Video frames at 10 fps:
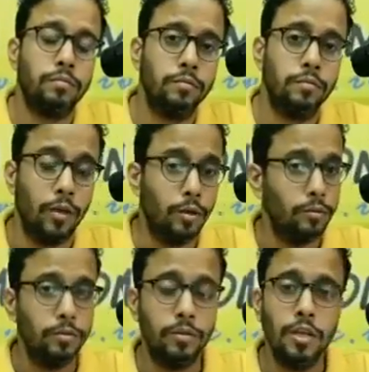
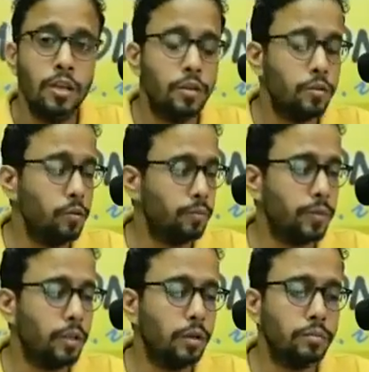Wow. So,
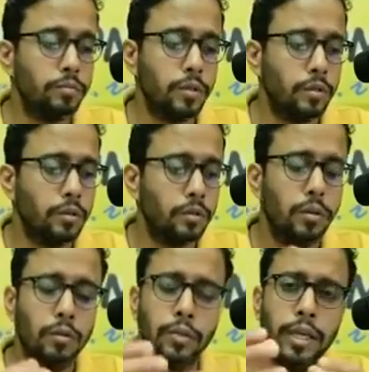
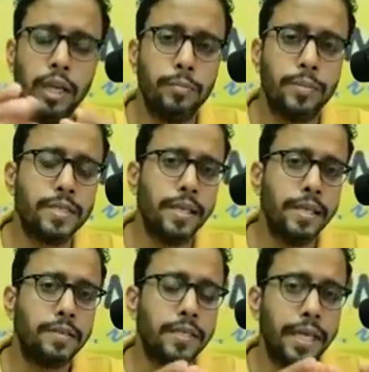Hillel,
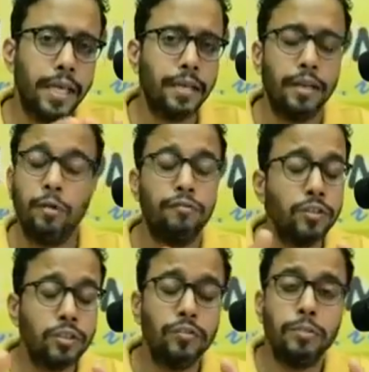besides Karen, now,
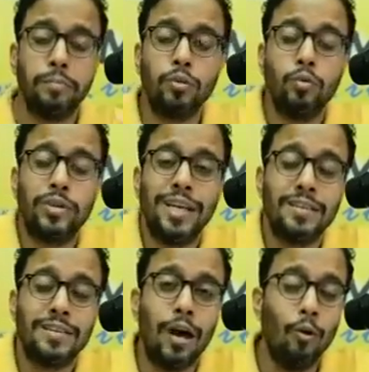first of all, do tell
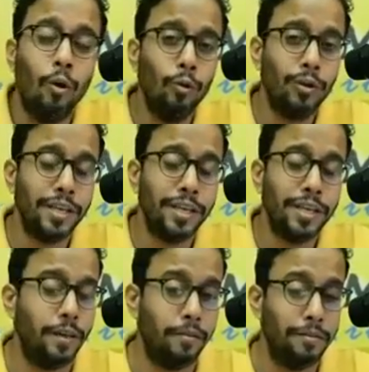us how old is
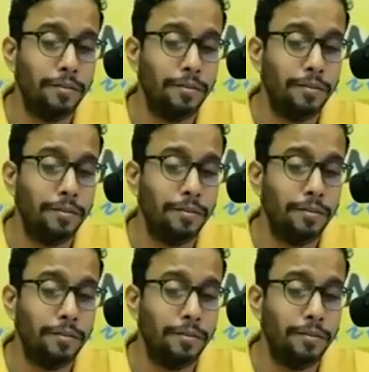Karen?